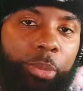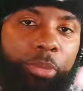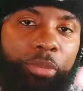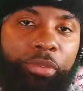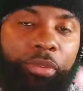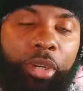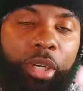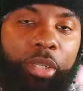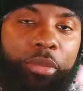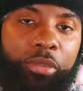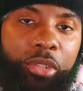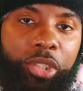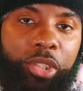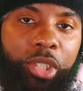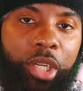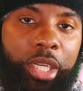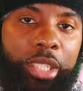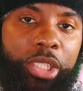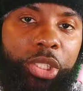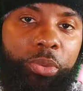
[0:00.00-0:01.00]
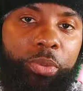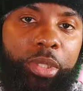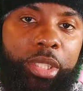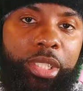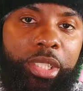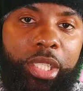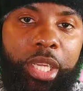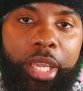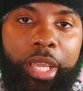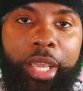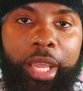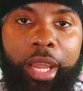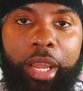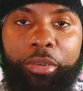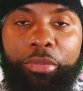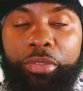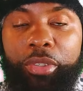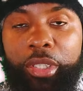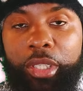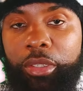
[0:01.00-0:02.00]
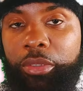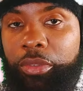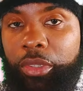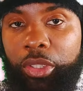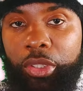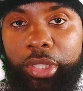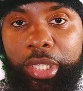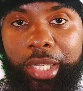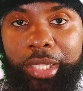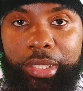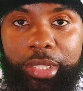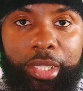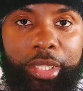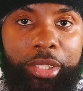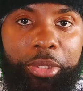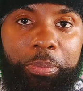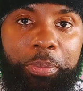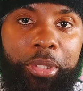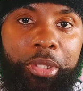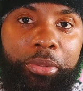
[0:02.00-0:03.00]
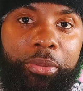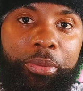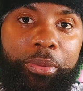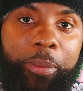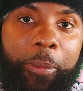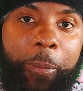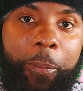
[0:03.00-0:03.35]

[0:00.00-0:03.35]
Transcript: before I even start, I just want to say I forgive Lil Nas X, bro.